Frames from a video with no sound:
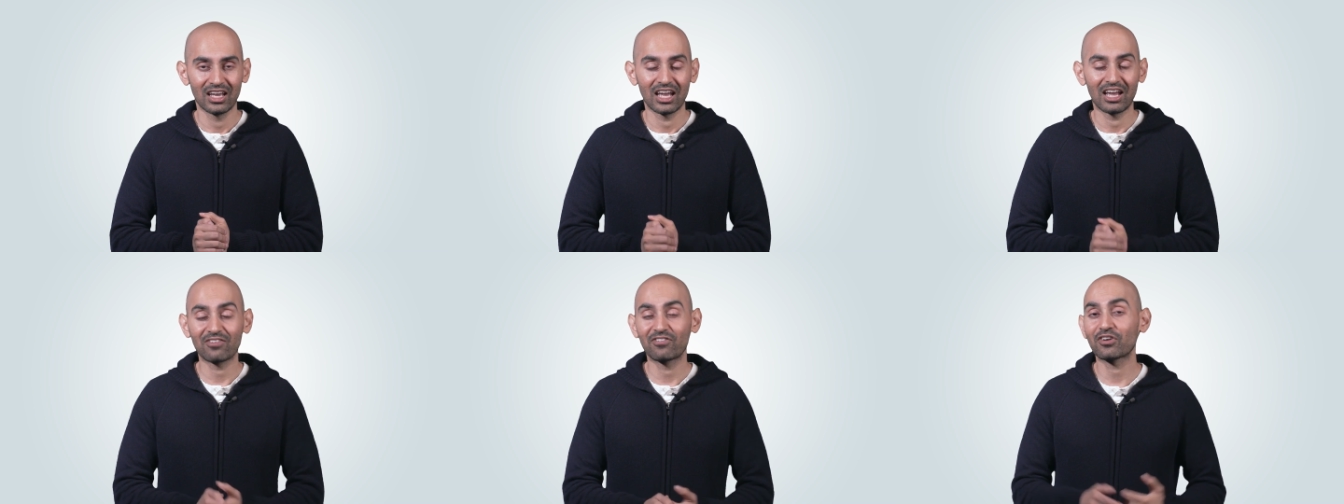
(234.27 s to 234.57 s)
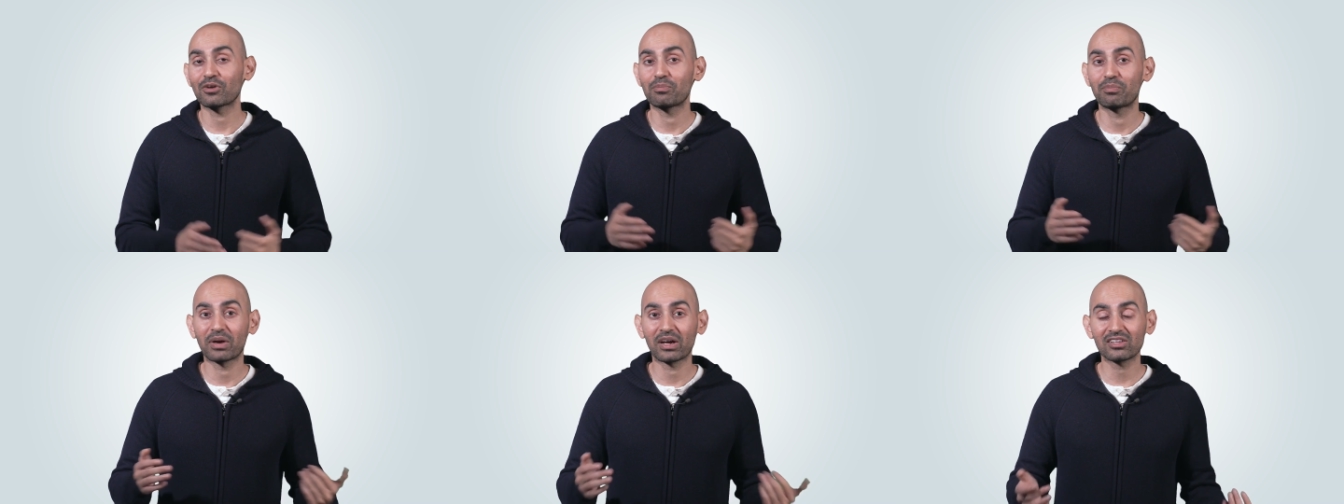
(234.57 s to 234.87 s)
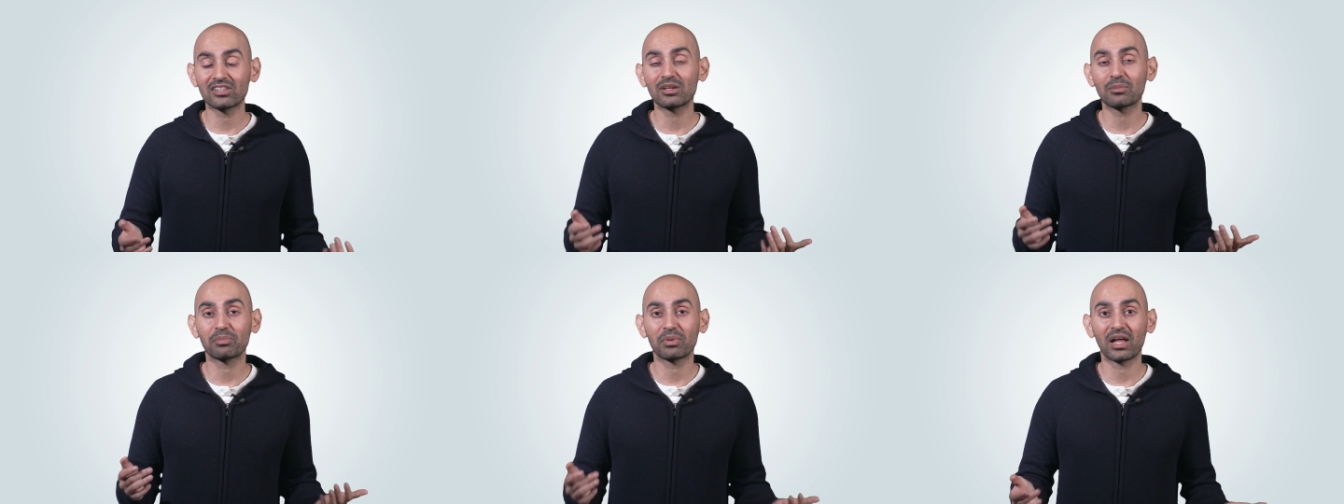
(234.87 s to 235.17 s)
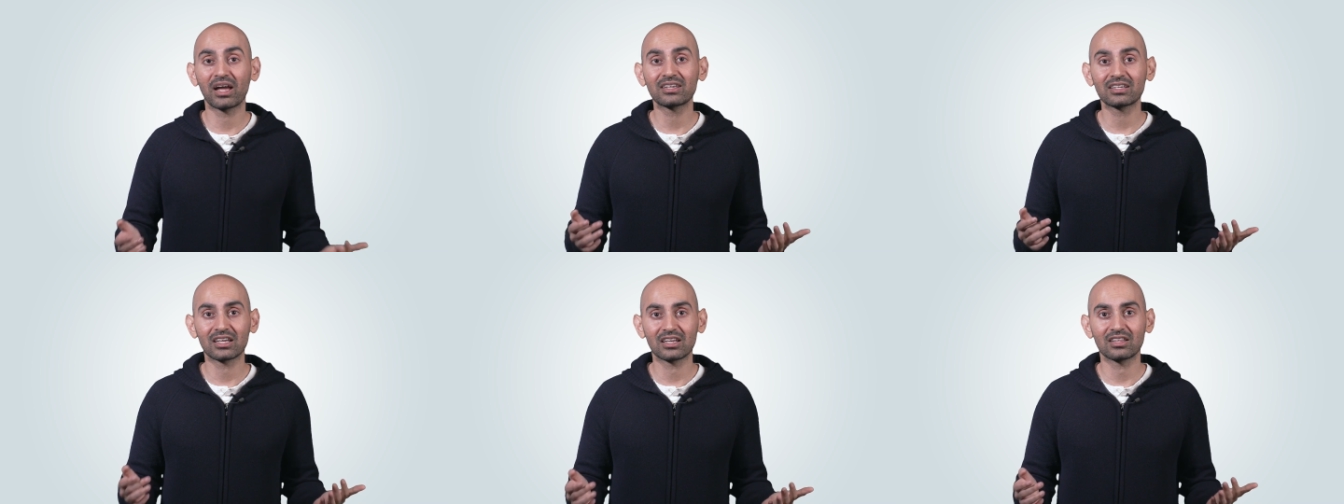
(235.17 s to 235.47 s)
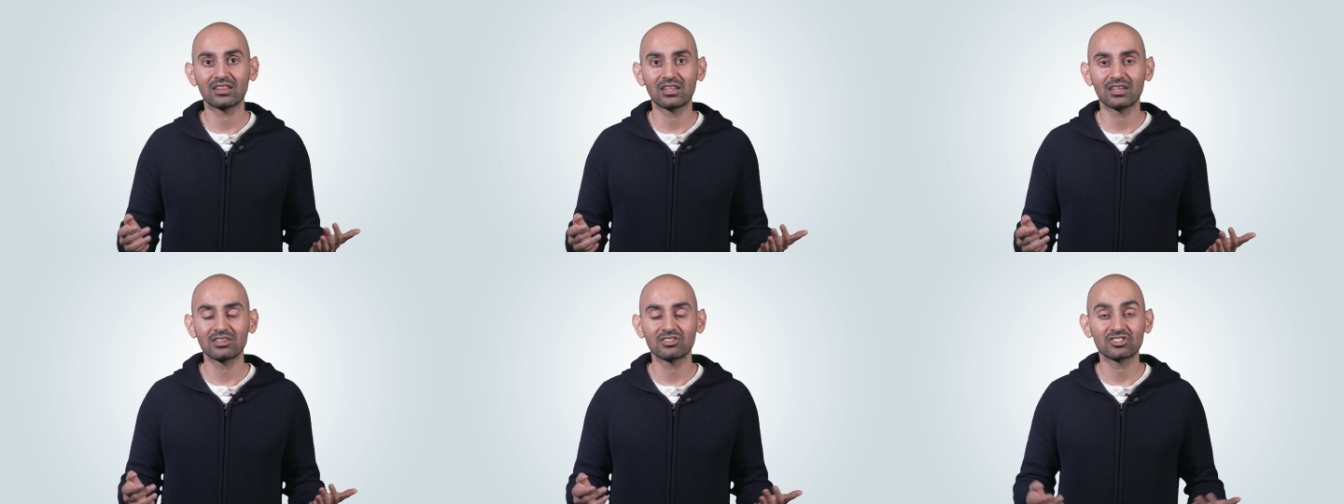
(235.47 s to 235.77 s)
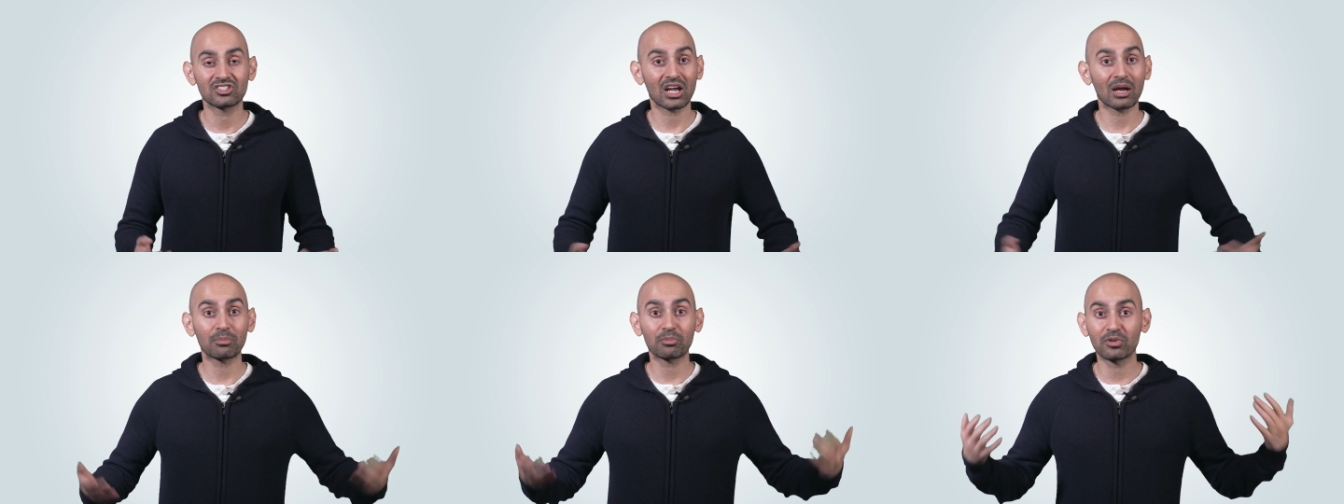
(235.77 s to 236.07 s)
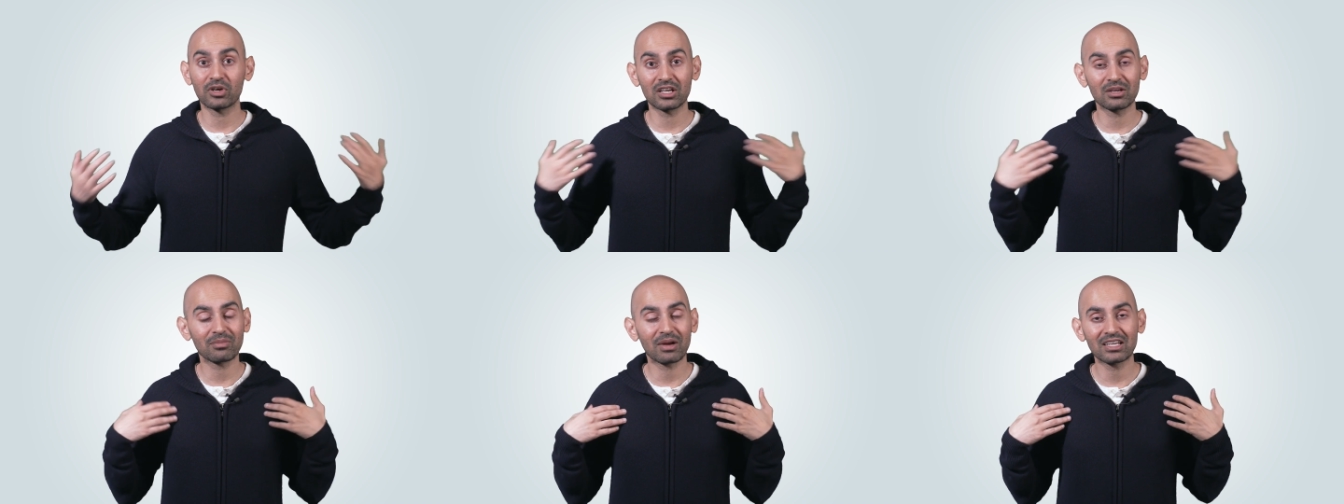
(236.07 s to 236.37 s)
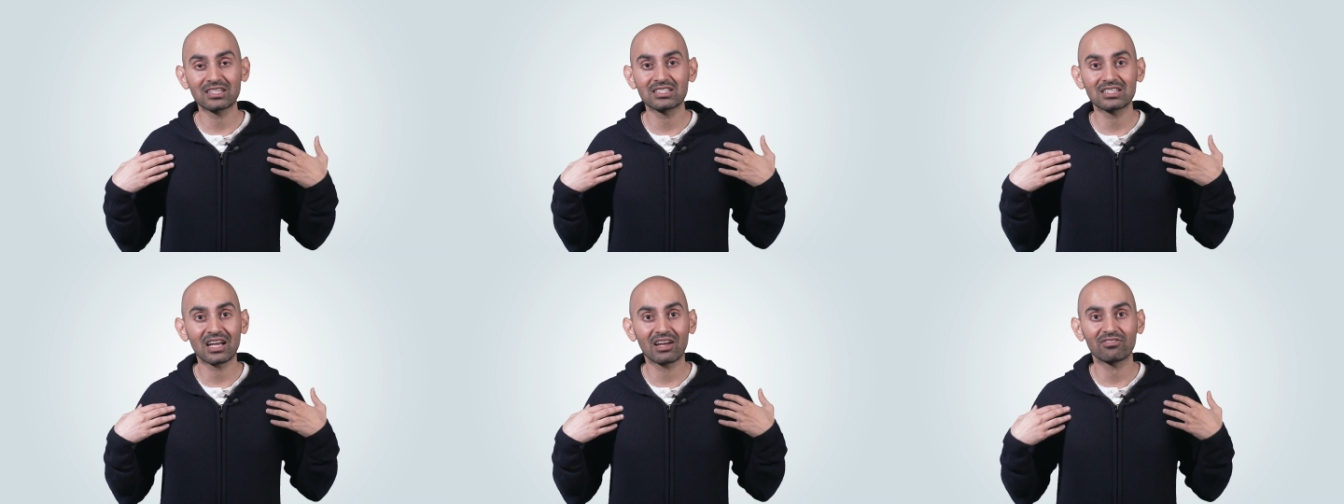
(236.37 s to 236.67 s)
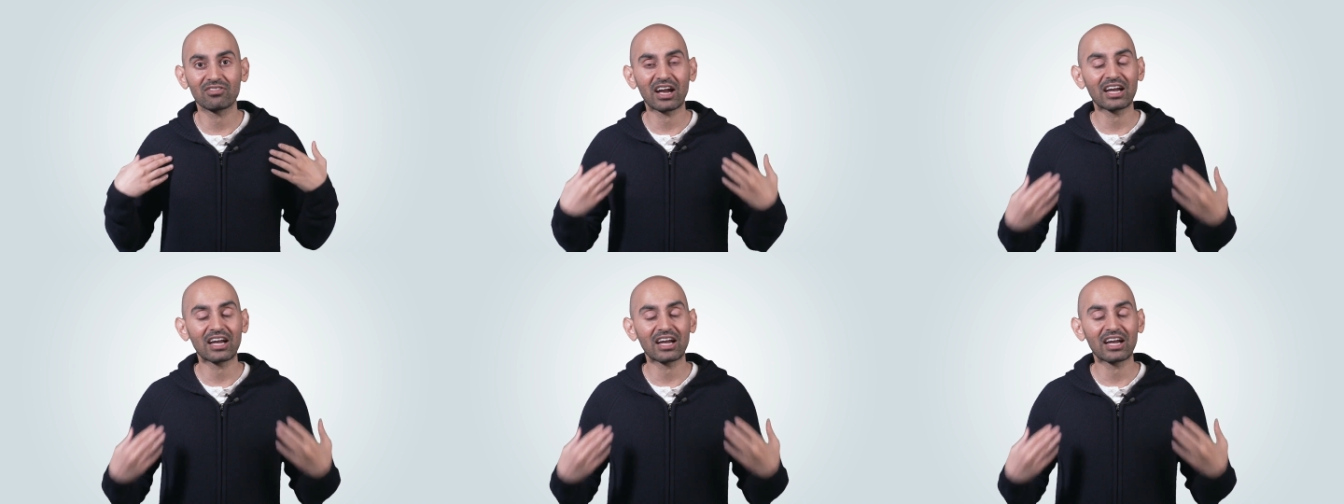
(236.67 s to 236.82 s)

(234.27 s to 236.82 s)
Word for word: If you're barely applying anything, stop reading my stuff.